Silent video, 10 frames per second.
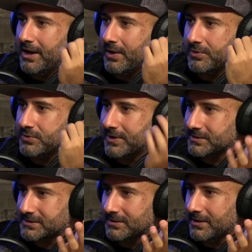and when you get
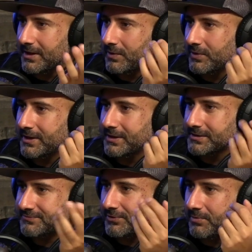sunlight what it
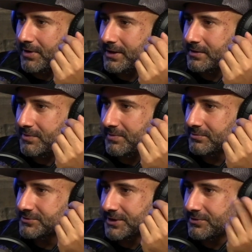does for your body
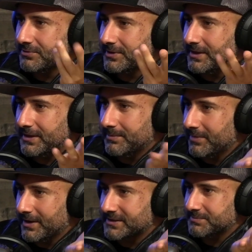people genuinely in
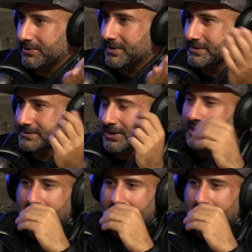my experience